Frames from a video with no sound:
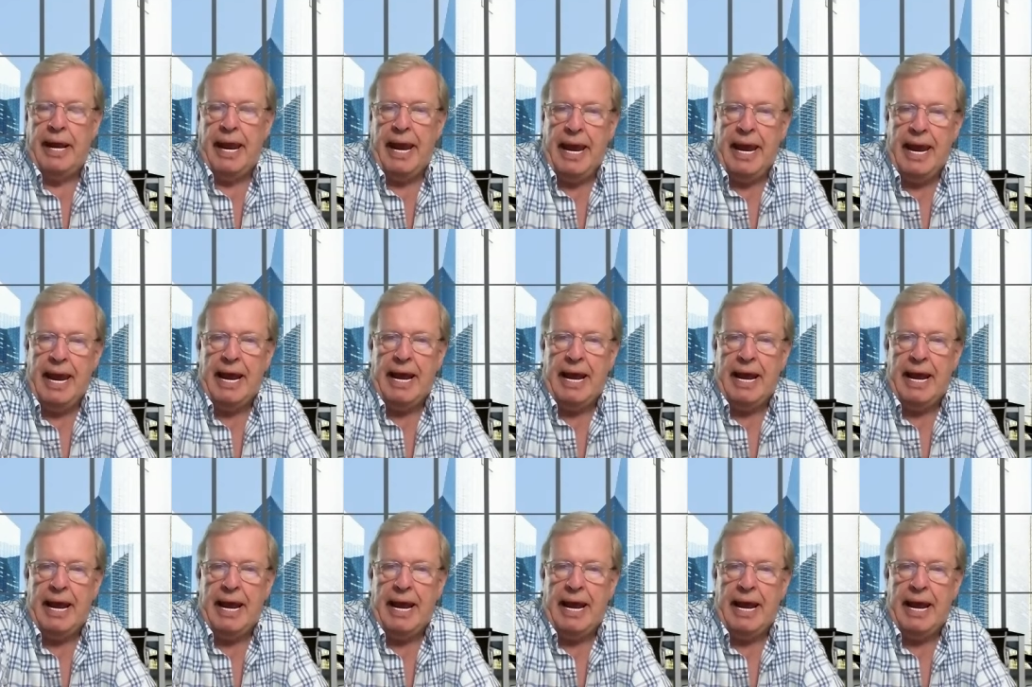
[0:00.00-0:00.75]

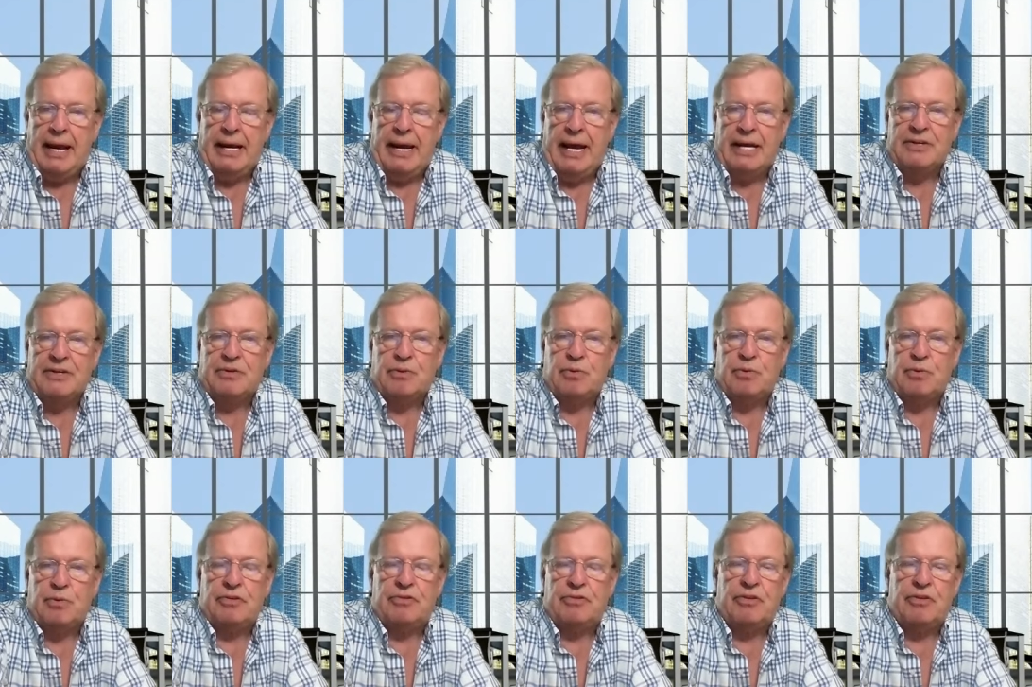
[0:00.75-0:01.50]
and
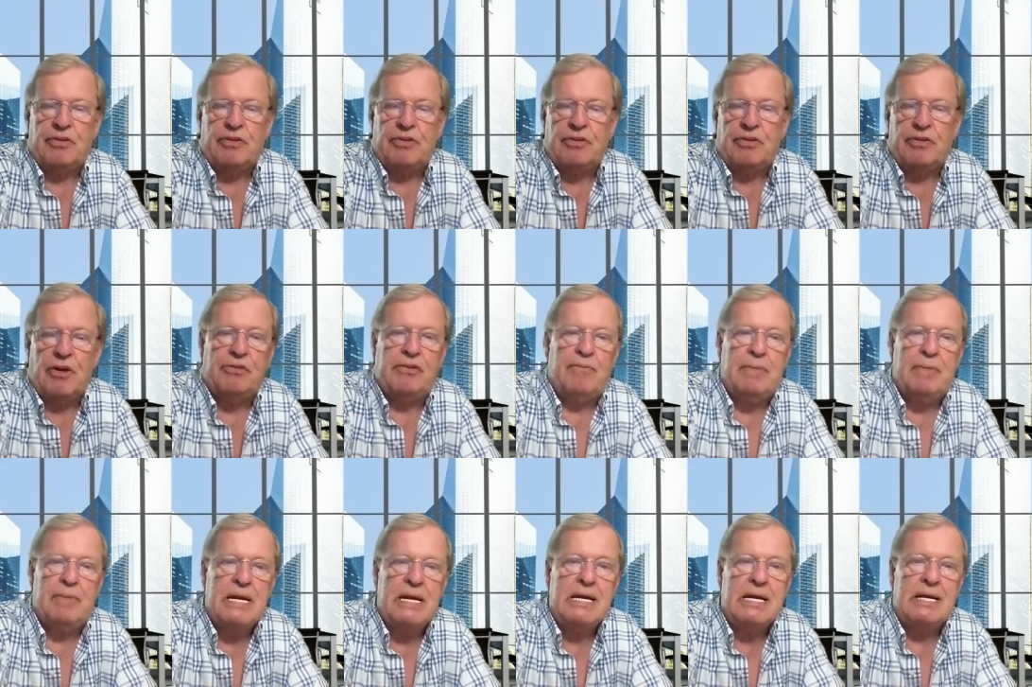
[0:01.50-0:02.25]
as a
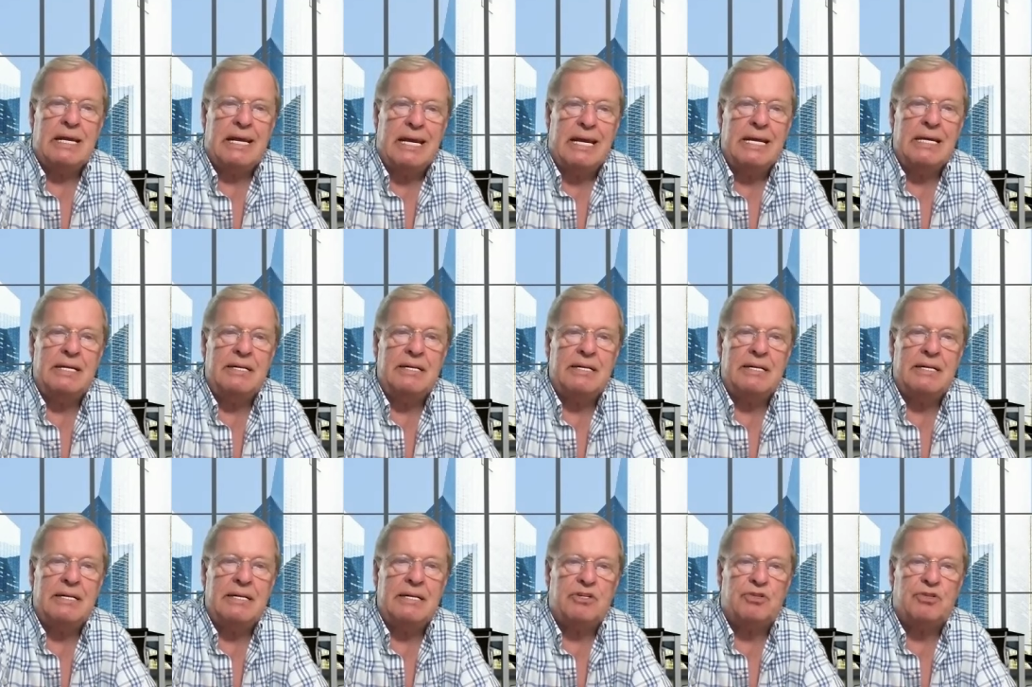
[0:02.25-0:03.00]
result of being
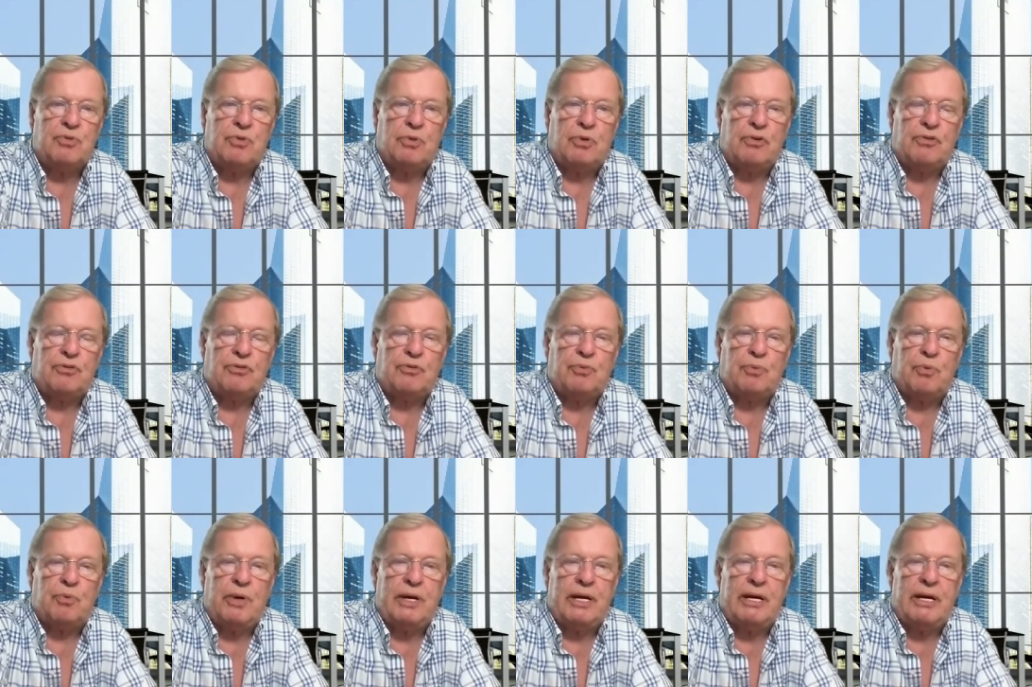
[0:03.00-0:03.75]

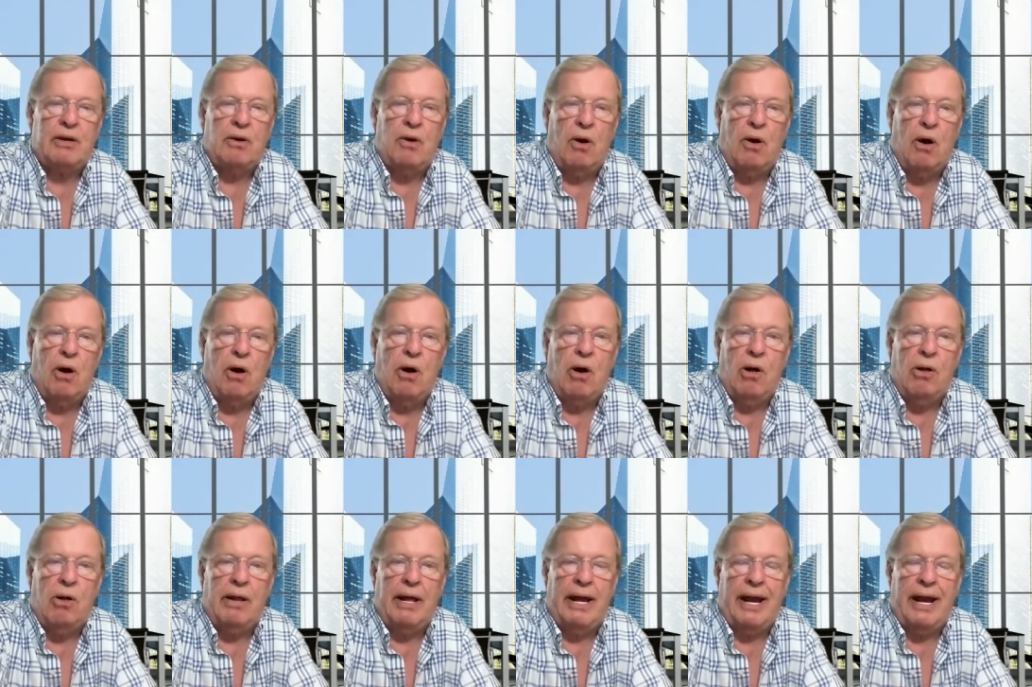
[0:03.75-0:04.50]
individuals, we
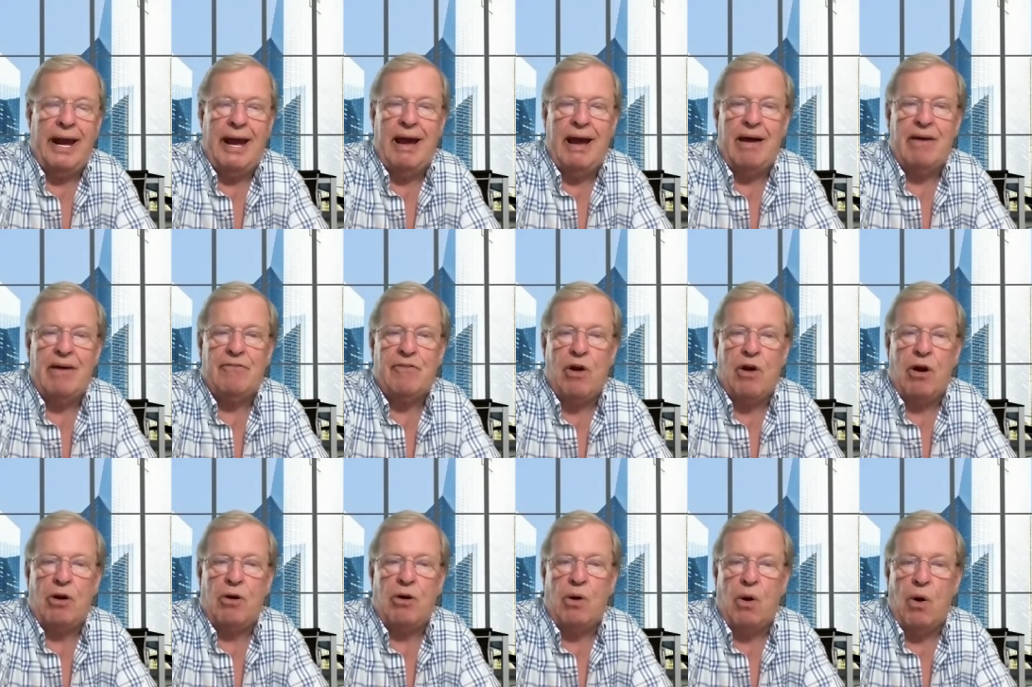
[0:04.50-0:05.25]
all have
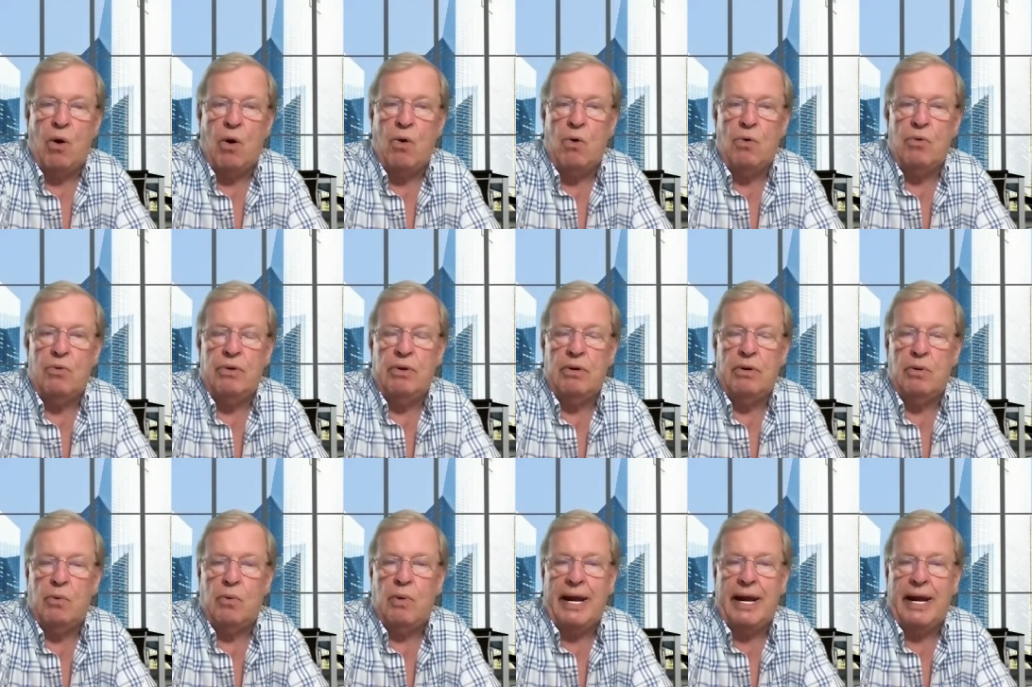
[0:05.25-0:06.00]
our own
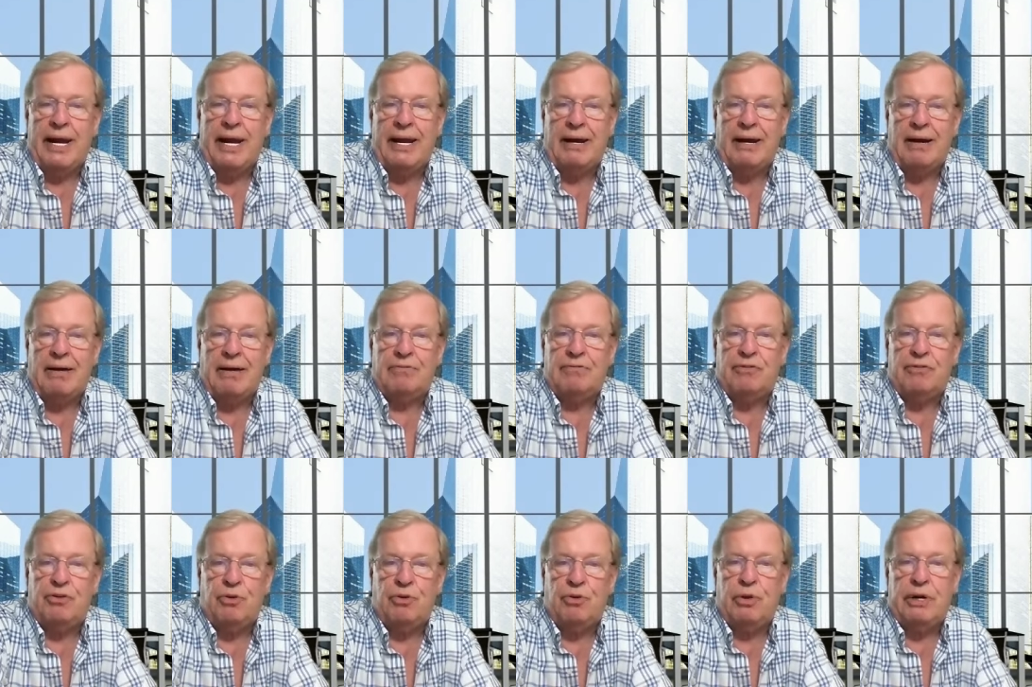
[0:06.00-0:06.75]
way of
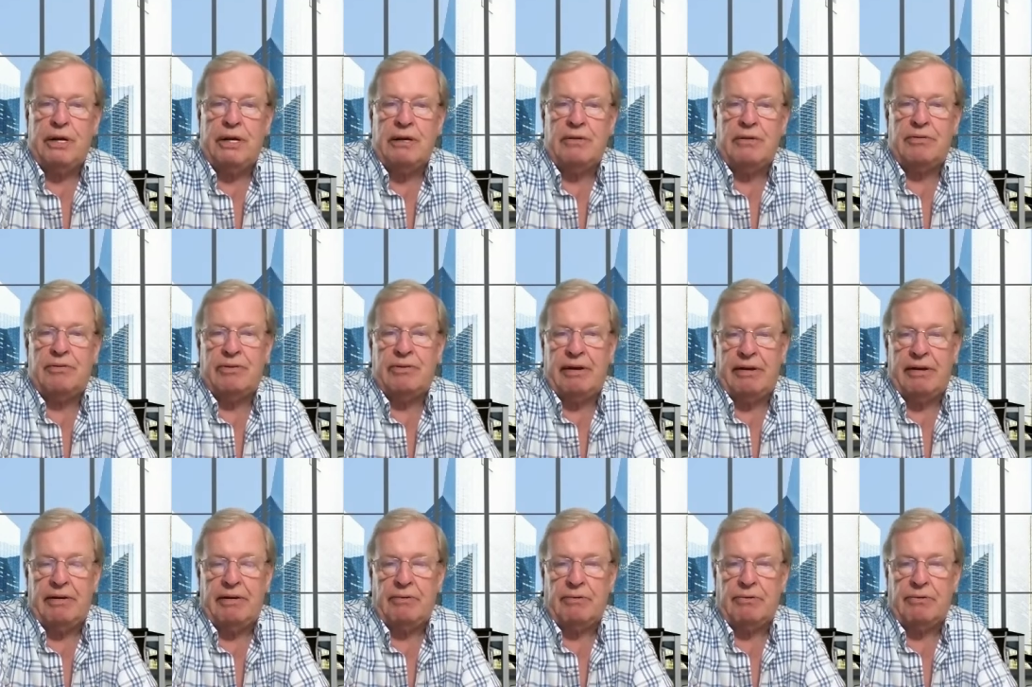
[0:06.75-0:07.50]
doing
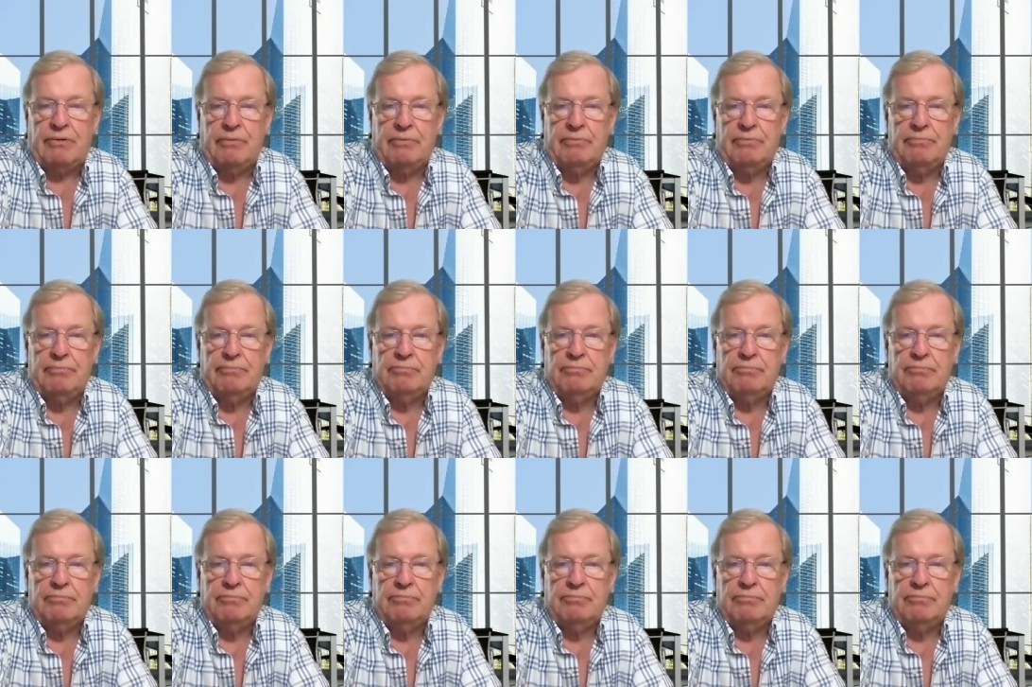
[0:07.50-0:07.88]
things.